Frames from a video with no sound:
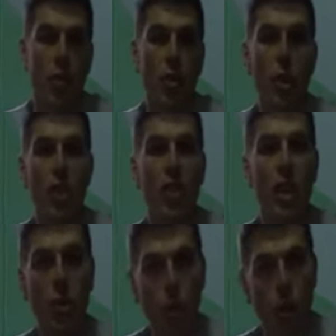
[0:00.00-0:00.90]
So you can
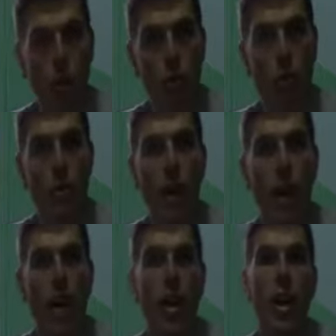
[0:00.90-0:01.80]
sit real close to a
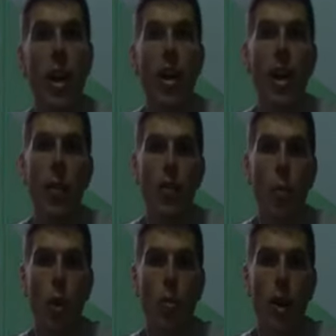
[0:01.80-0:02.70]
fire and not have to
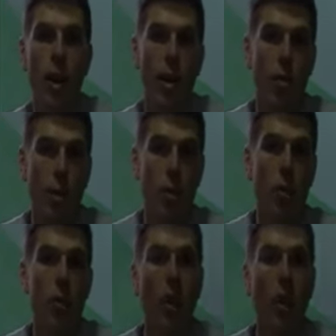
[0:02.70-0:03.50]
worry about an ember jumping